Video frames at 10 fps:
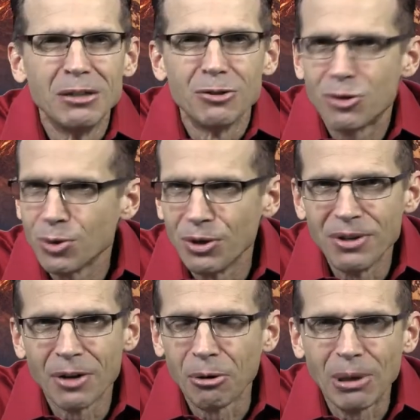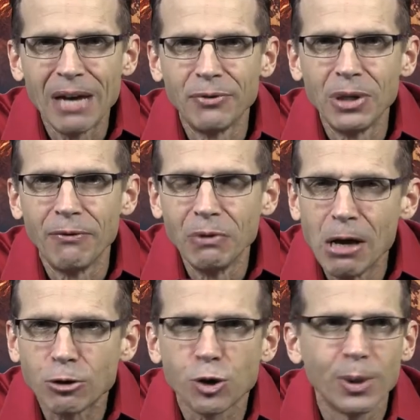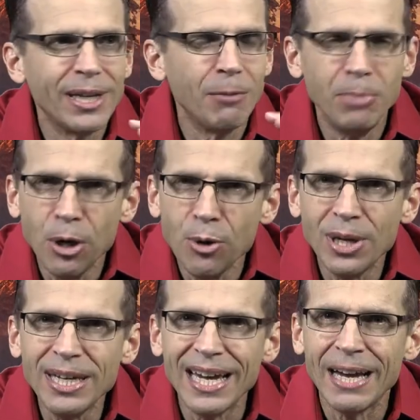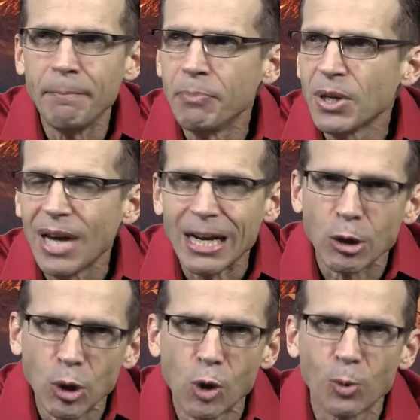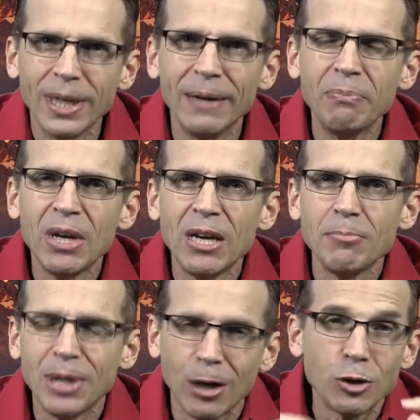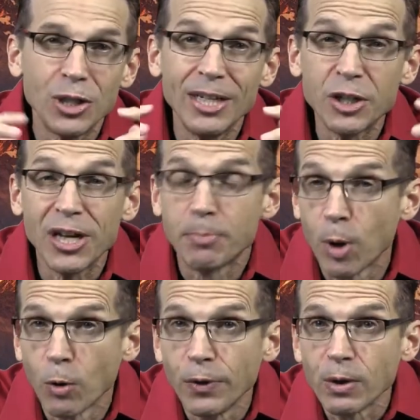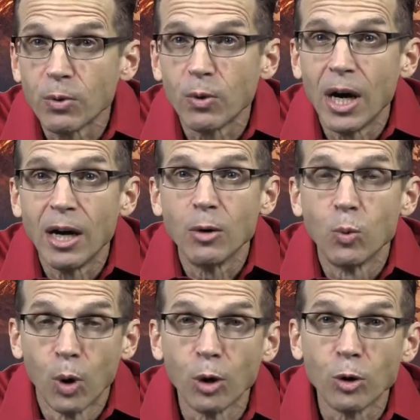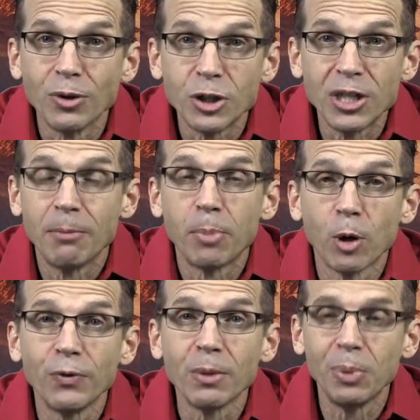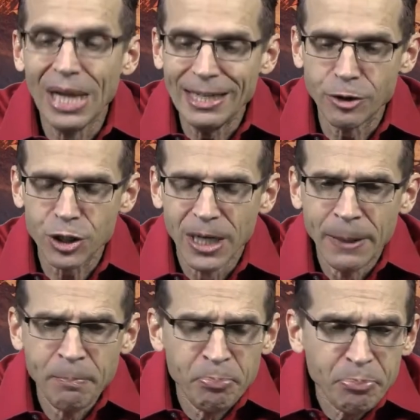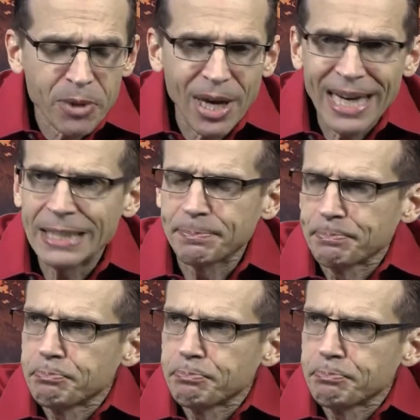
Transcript: to another level of luxury and beauty and, and glory because it's in a perfect uh, world, it's in a perfect place. And